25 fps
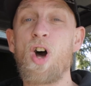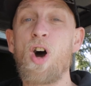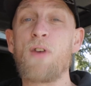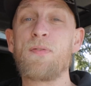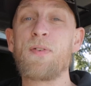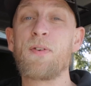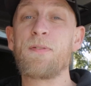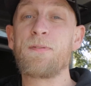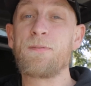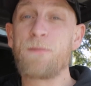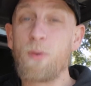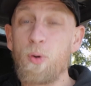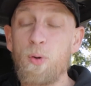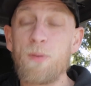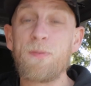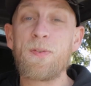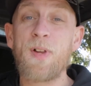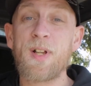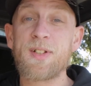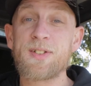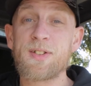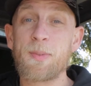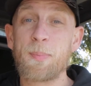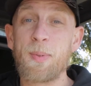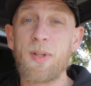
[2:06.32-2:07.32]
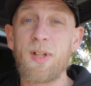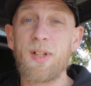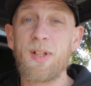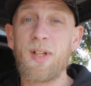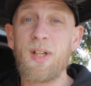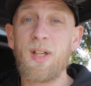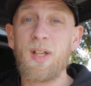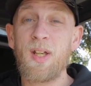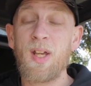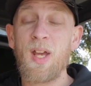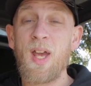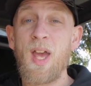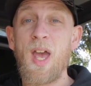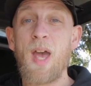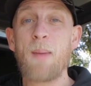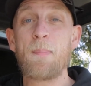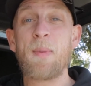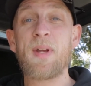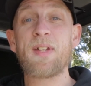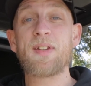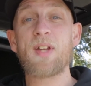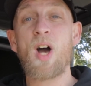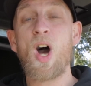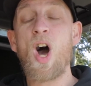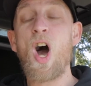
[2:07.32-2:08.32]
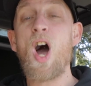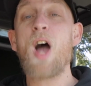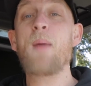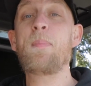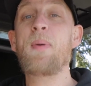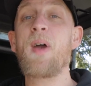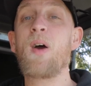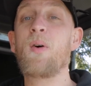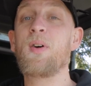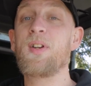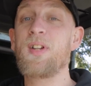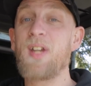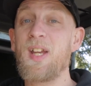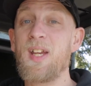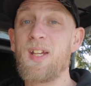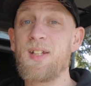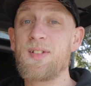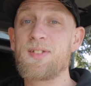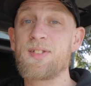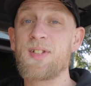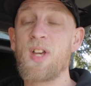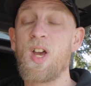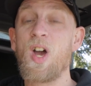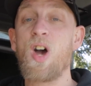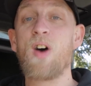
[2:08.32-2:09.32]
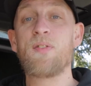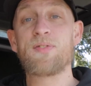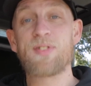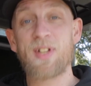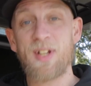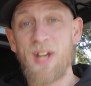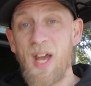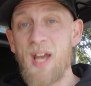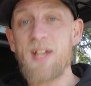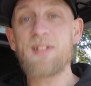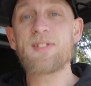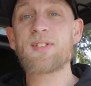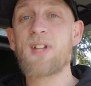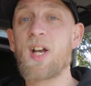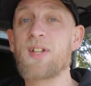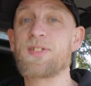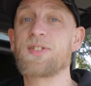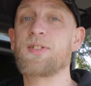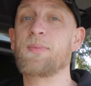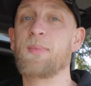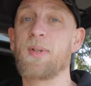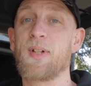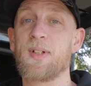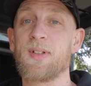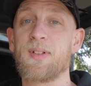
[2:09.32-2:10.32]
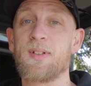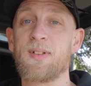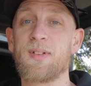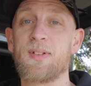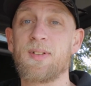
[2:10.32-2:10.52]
to offer full flexibility and meet the high power needs of today's customer.